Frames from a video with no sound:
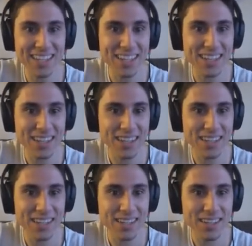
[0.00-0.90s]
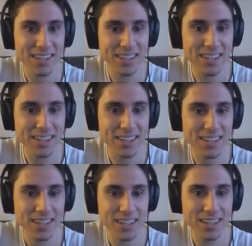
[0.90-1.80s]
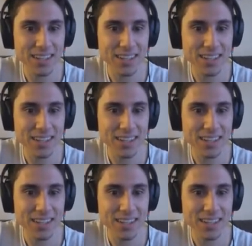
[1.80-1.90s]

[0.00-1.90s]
Nobody speaks.